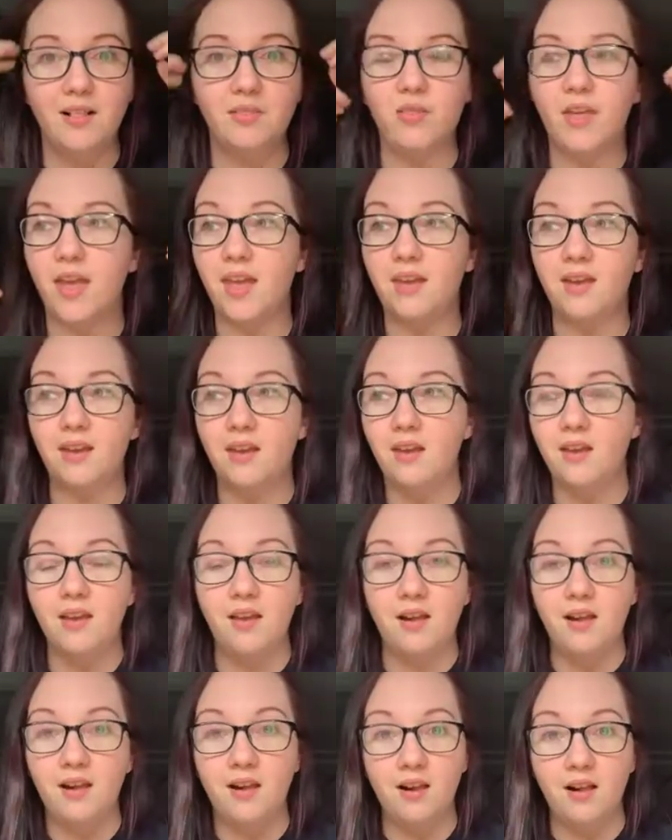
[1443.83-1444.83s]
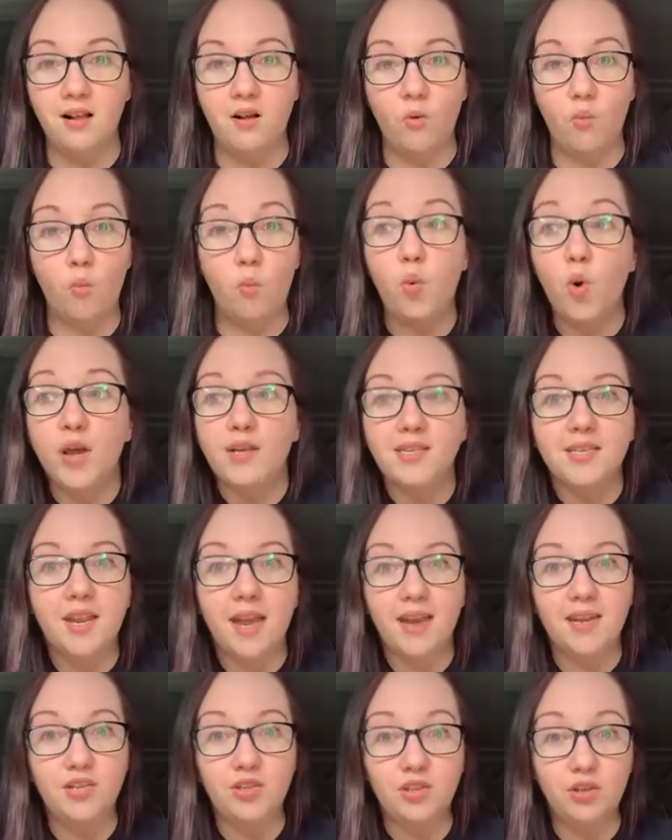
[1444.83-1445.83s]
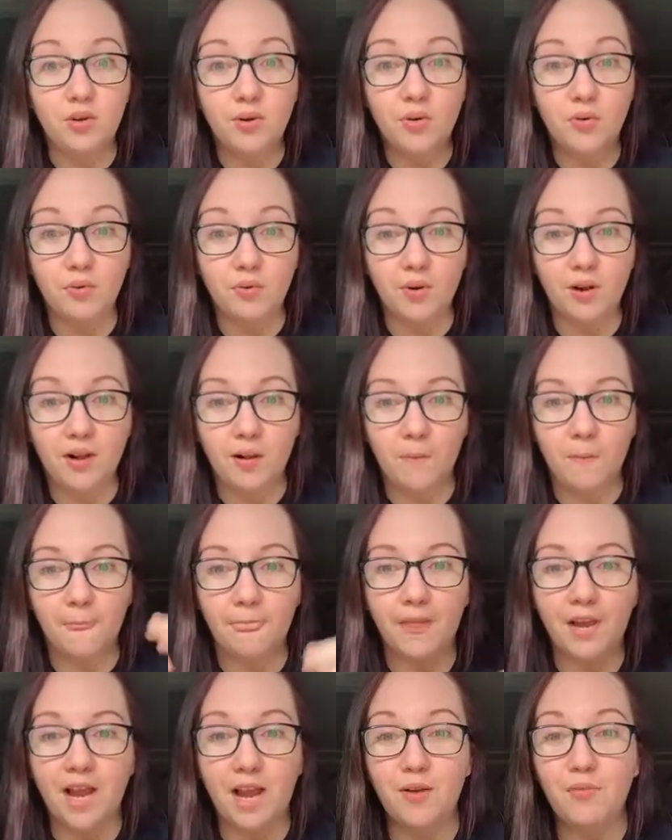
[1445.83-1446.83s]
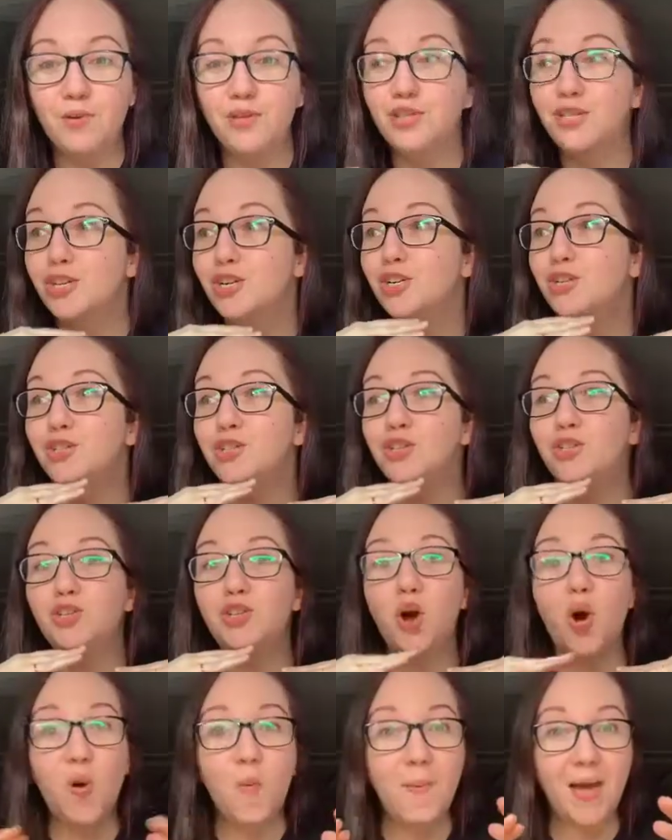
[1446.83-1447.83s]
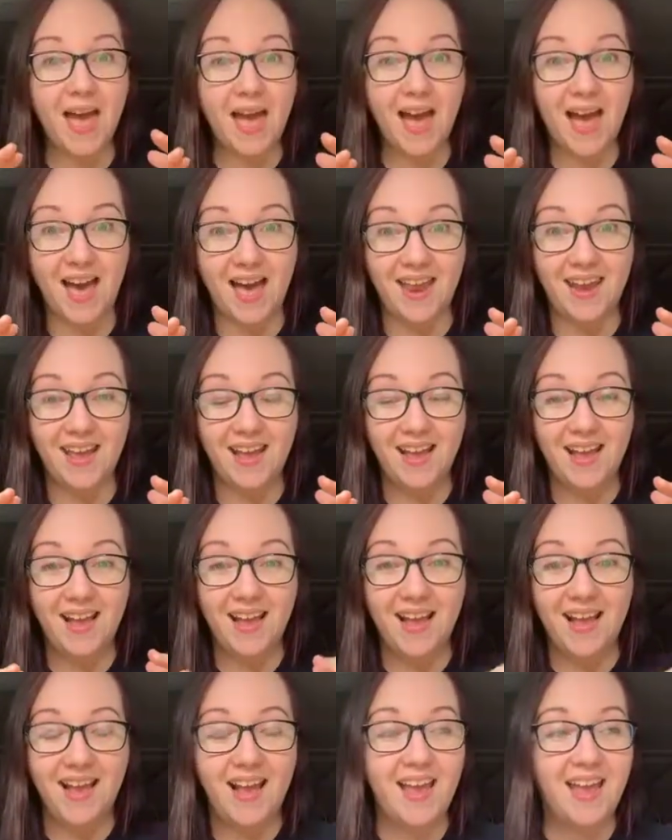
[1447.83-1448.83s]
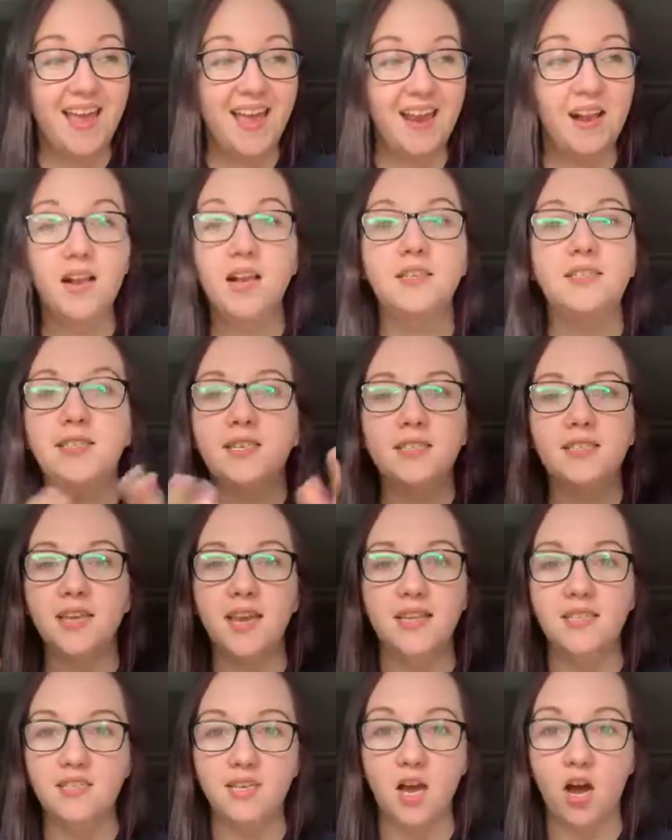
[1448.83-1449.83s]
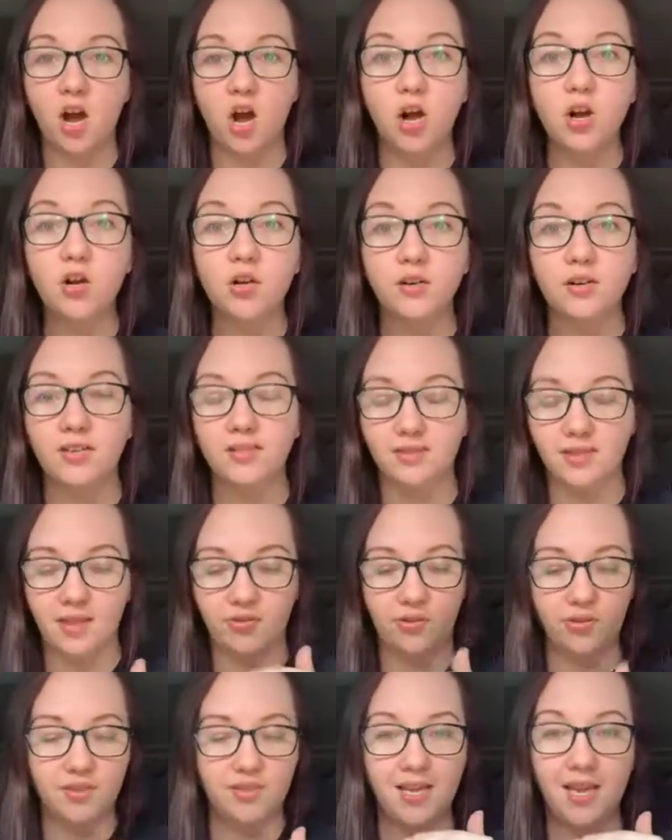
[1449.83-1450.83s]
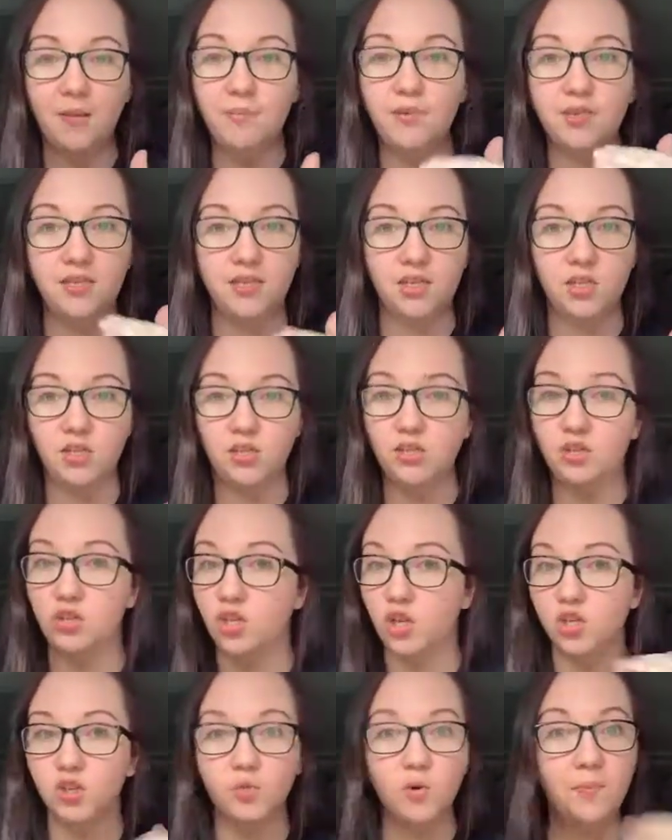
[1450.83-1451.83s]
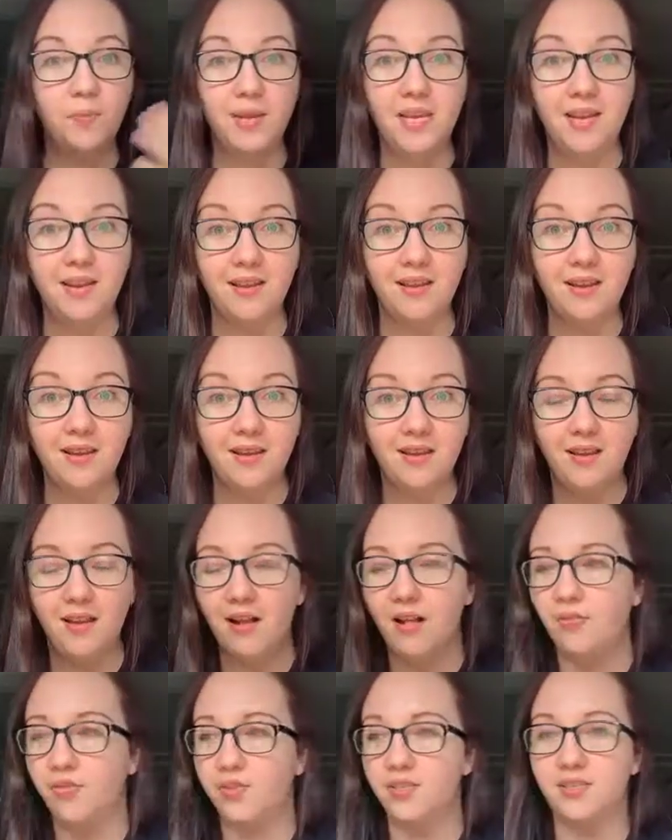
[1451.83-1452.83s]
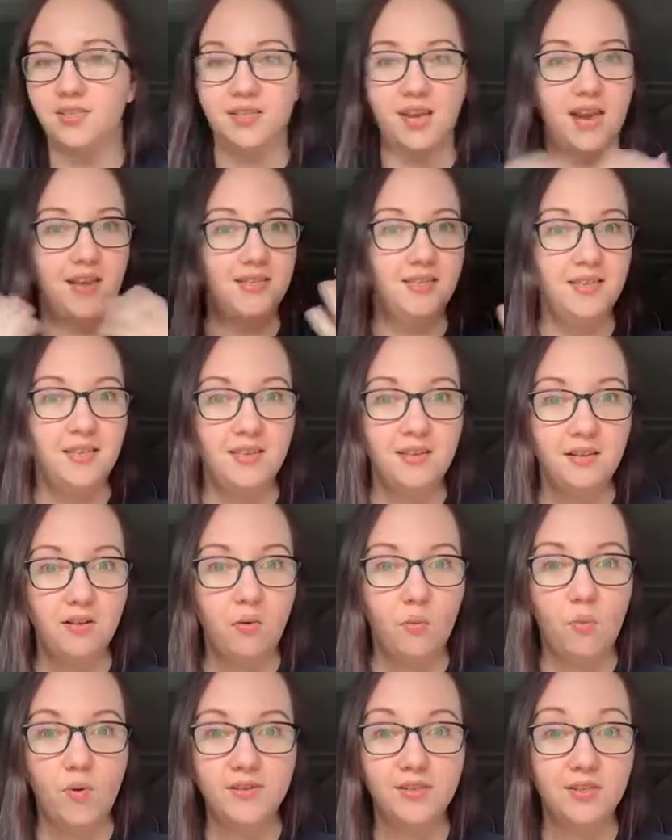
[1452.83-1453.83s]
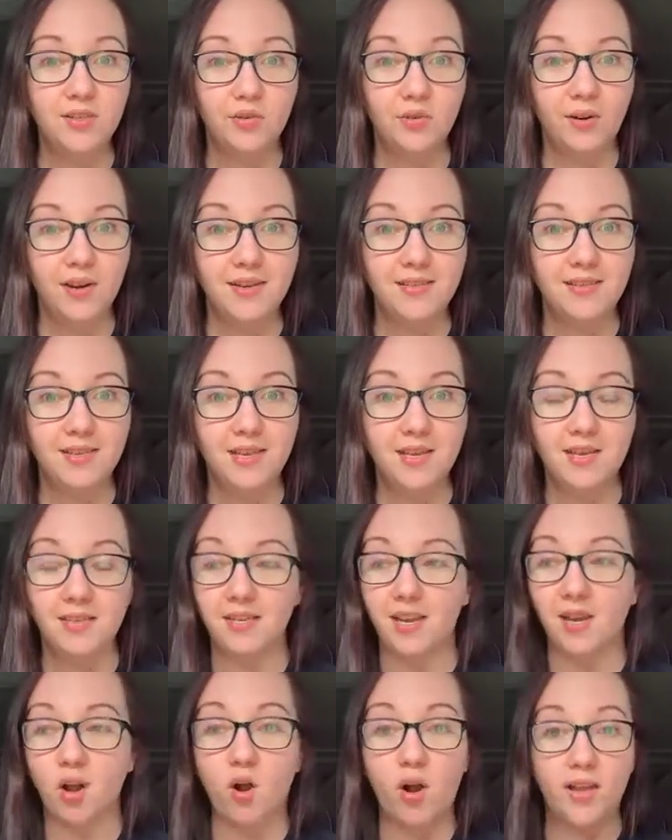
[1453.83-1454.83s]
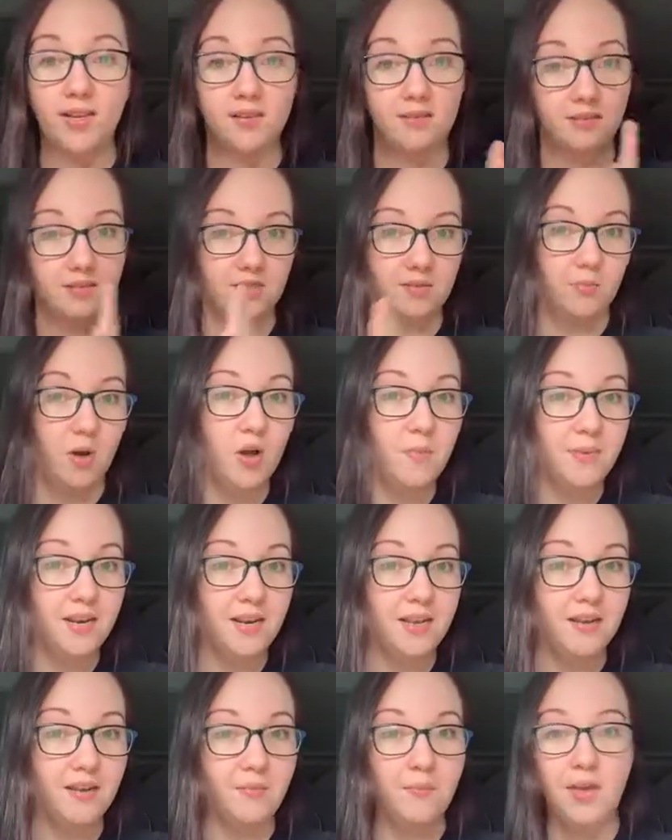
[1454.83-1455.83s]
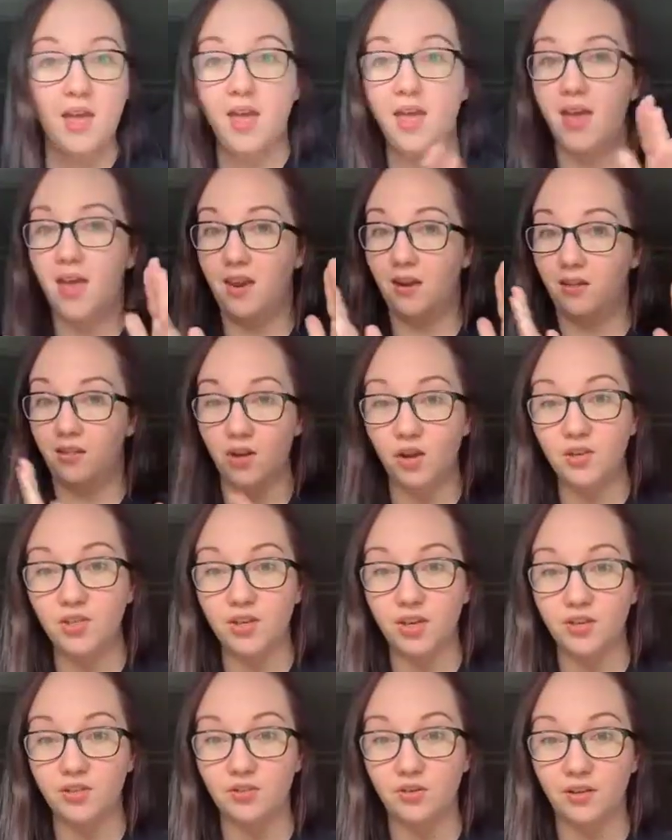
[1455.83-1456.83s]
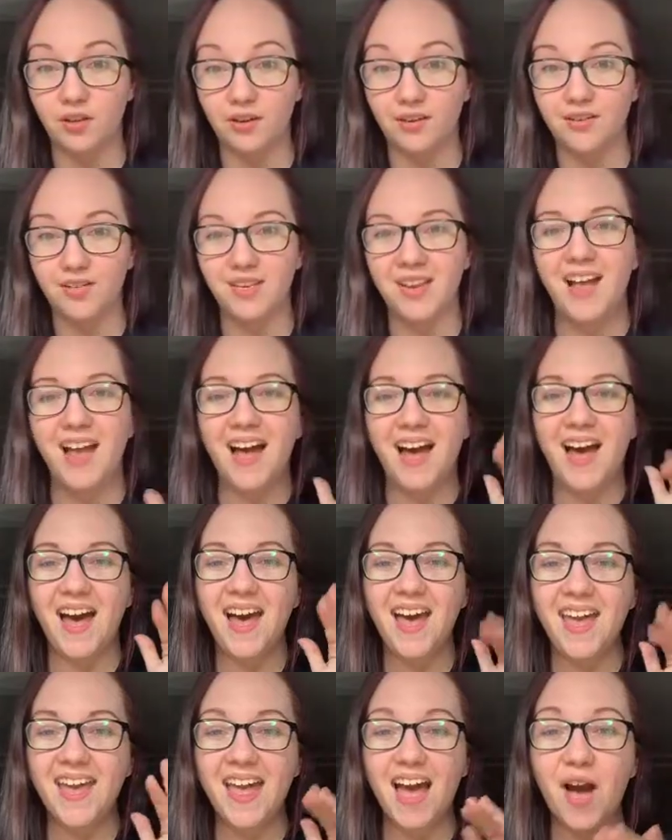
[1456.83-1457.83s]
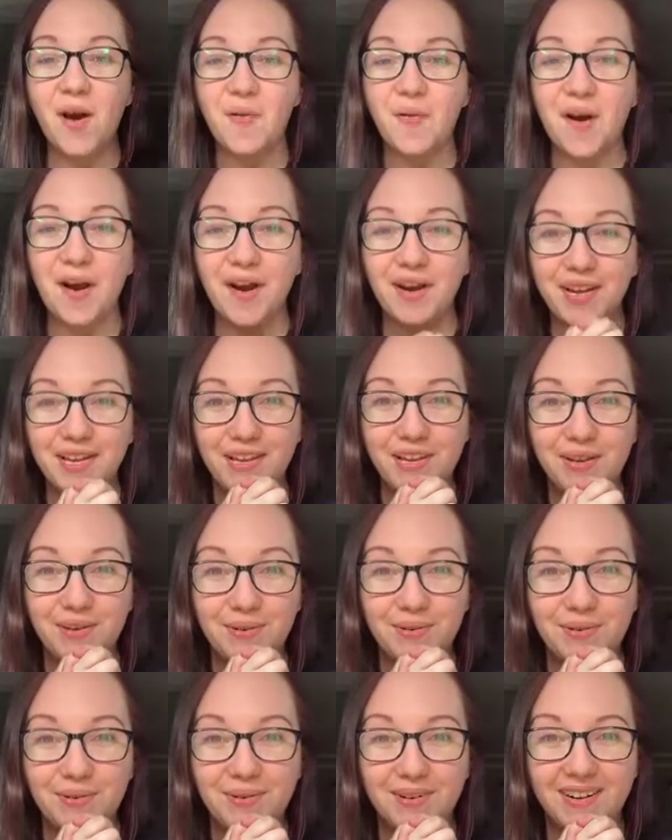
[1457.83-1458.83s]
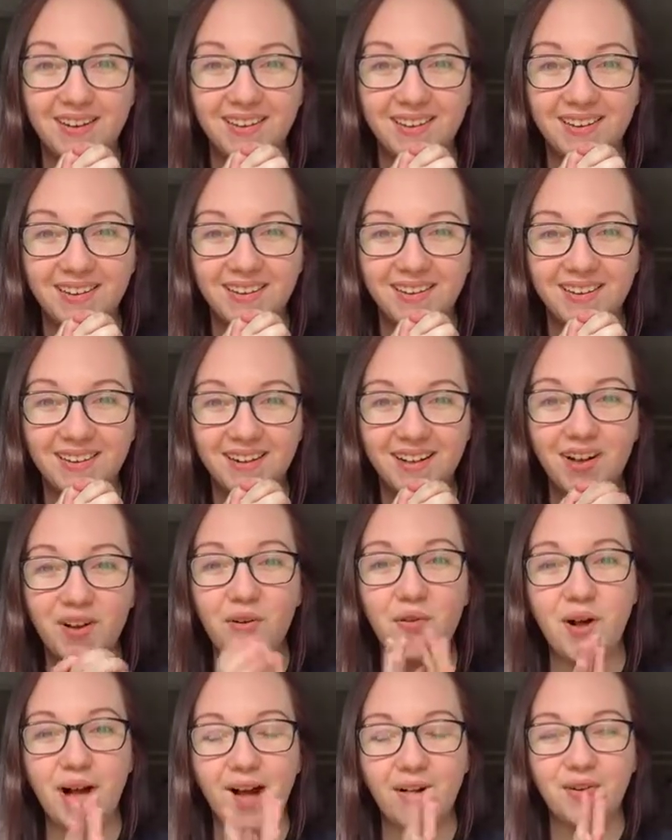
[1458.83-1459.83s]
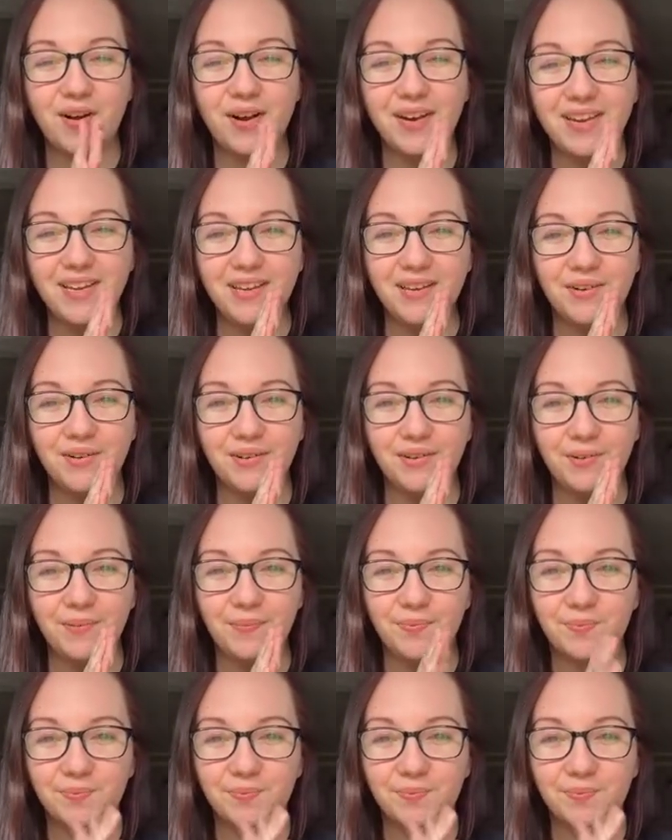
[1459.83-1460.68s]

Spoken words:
Like, what did I do? I was so mad. And because it's not hard. It's like the same stitches just repeated. The sizing wasn't crazy because I did a small medium and a large extra large. Hi, how are you? Oh, how are you?